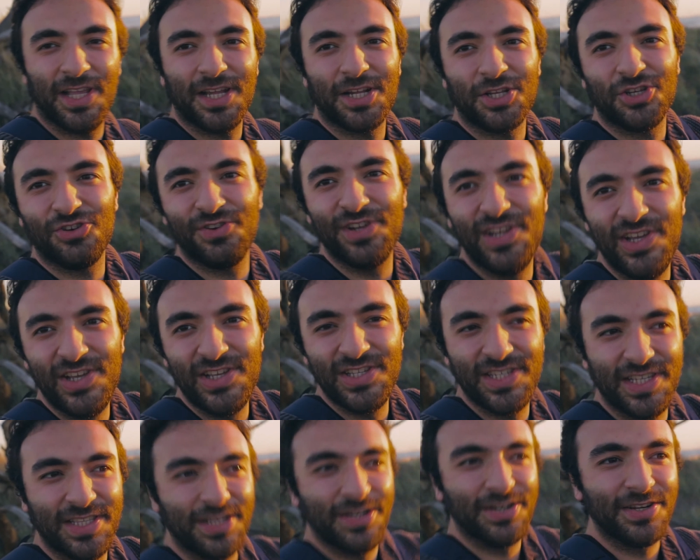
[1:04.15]
a lot of trees
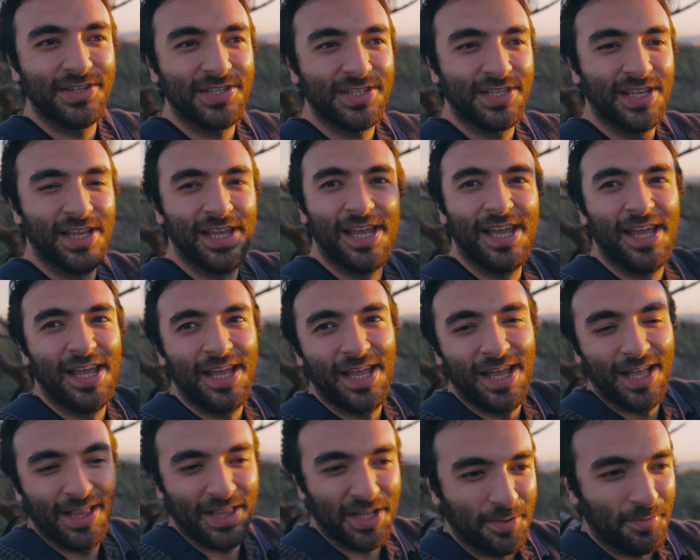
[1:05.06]
and there's
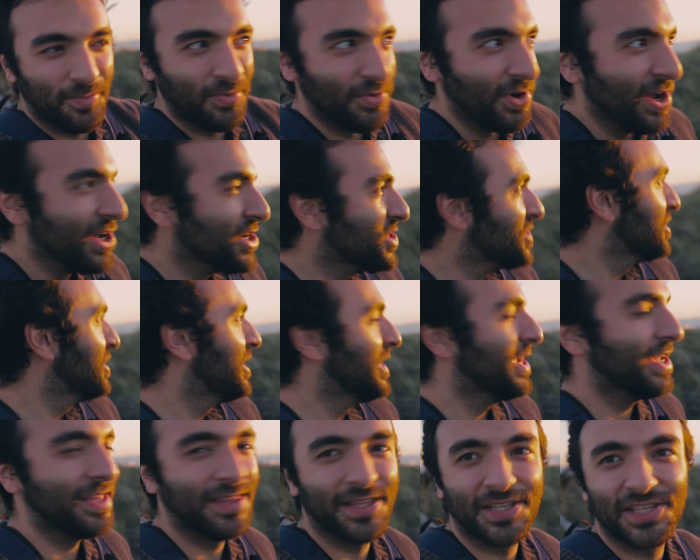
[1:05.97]
a lot of brush,
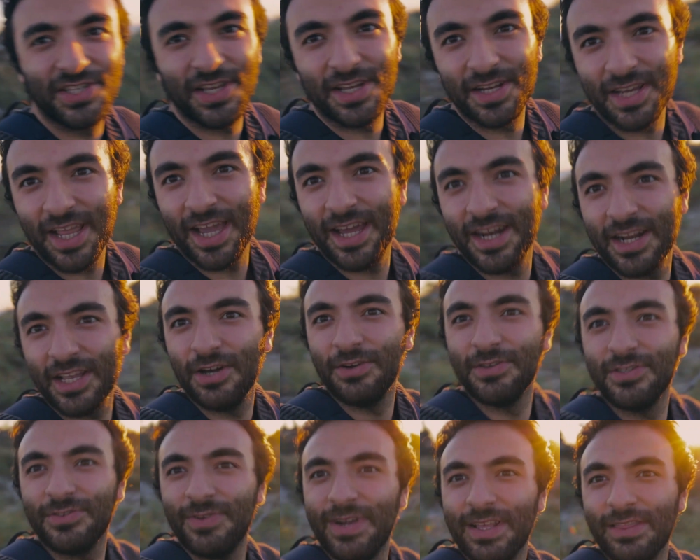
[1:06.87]
and the sun kind of
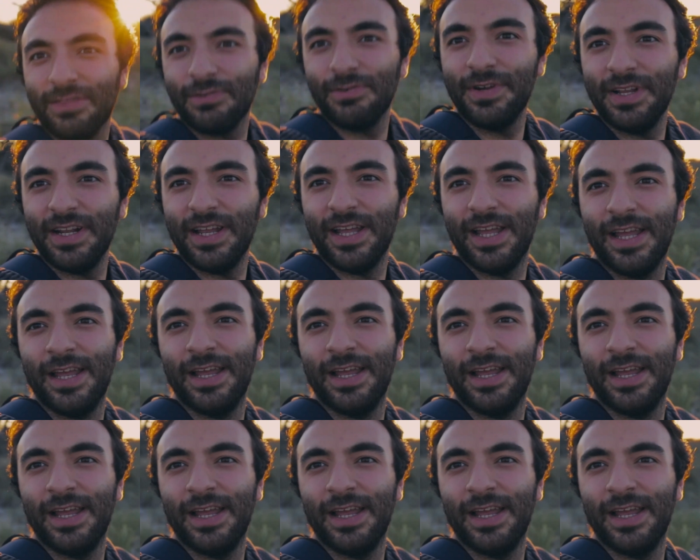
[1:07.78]
goes right through it.